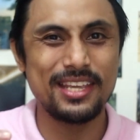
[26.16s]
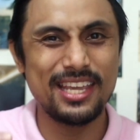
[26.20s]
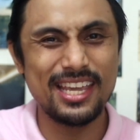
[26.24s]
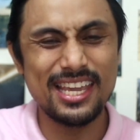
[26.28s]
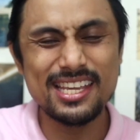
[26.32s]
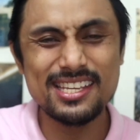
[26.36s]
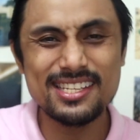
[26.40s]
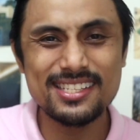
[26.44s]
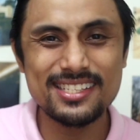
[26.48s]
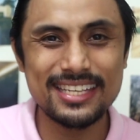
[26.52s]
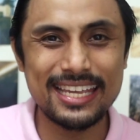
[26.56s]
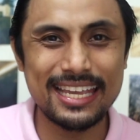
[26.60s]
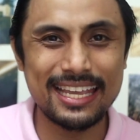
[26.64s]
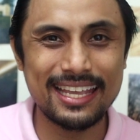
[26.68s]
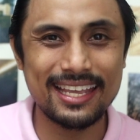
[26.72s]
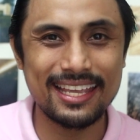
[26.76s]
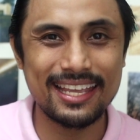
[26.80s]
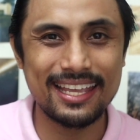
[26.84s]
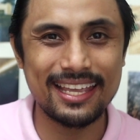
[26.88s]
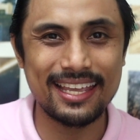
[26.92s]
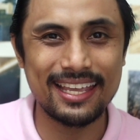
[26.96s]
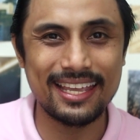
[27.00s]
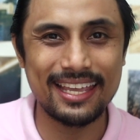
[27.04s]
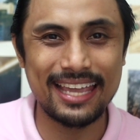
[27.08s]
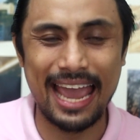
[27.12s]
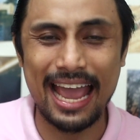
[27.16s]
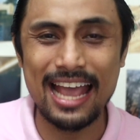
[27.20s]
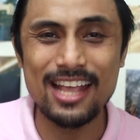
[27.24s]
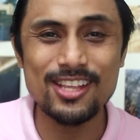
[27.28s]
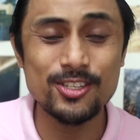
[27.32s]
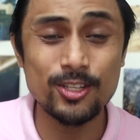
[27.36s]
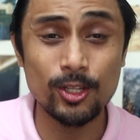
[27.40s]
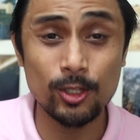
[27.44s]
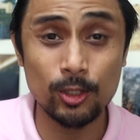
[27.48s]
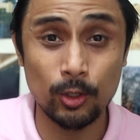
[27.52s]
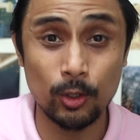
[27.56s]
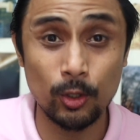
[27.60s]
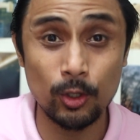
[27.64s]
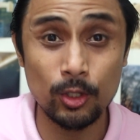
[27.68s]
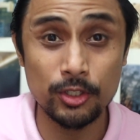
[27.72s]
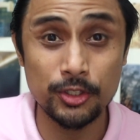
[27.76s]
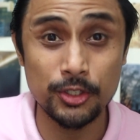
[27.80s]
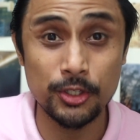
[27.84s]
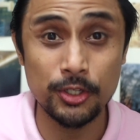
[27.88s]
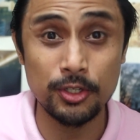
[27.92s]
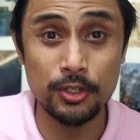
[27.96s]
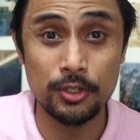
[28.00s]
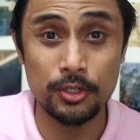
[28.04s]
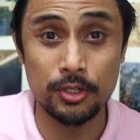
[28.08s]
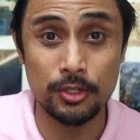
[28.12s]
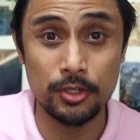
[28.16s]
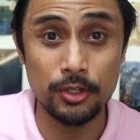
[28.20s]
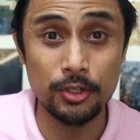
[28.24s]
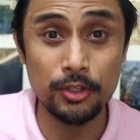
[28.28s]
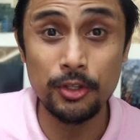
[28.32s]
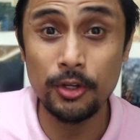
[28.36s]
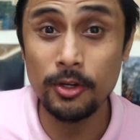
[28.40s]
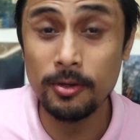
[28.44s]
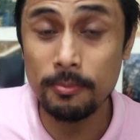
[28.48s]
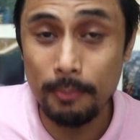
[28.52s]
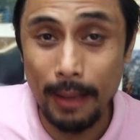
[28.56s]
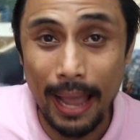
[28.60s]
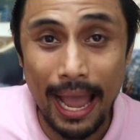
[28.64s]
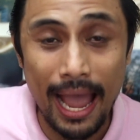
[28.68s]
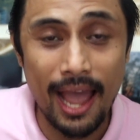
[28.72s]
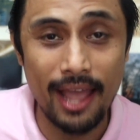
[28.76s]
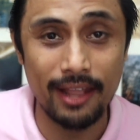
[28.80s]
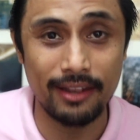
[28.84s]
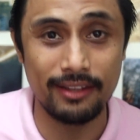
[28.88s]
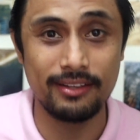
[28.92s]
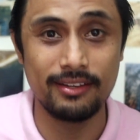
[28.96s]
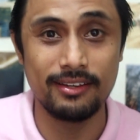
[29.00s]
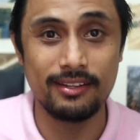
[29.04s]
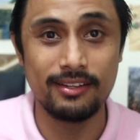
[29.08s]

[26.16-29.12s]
Is cancel culture good or bad?